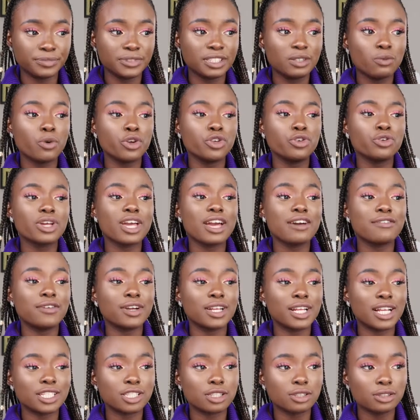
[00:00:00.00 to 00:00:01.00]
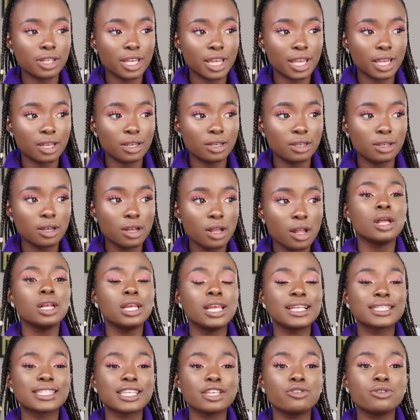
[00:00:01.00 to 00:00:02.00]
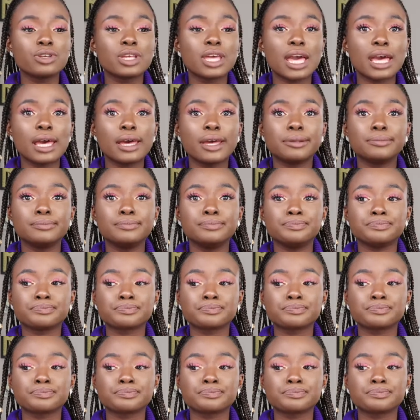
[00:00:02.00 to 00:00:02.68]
When you get financial aid, let's say you get